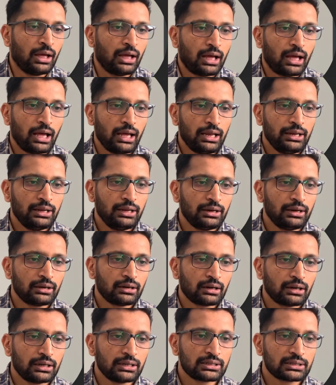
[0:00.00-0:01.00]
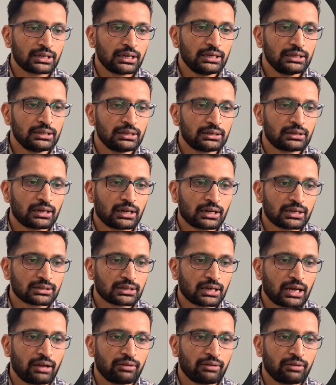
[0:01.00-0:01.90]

And here inside the task,